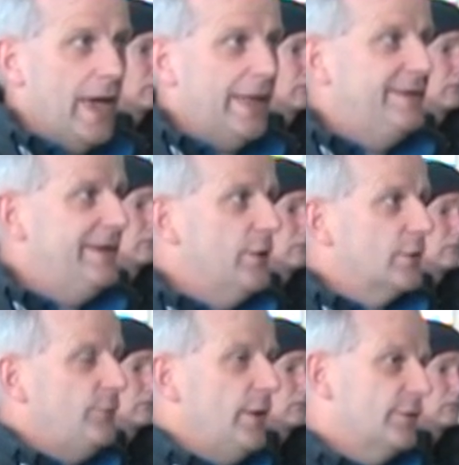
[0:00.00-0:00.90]
And they're
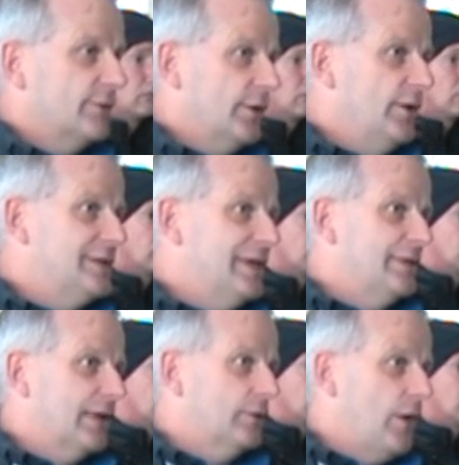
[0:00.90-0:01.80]
the fellas that I think
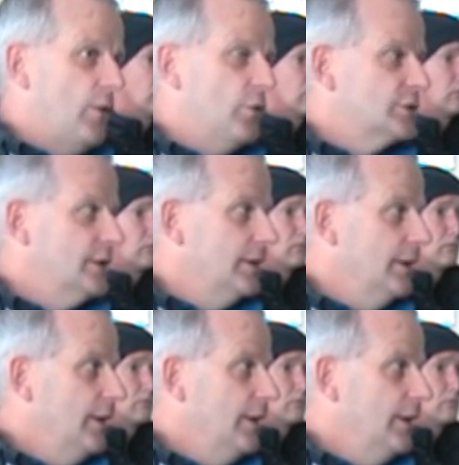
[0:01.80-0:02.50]
that coaching